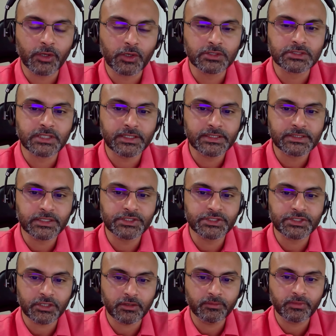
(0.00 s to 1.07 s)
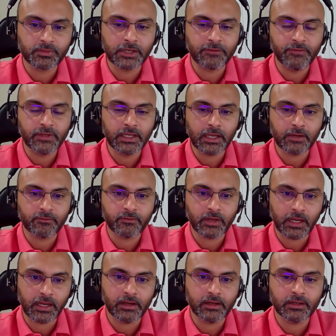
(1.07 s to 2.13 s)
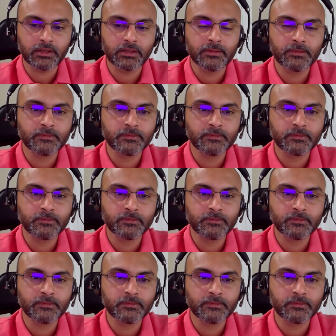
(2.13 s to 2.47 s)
because there is a jump that we have added.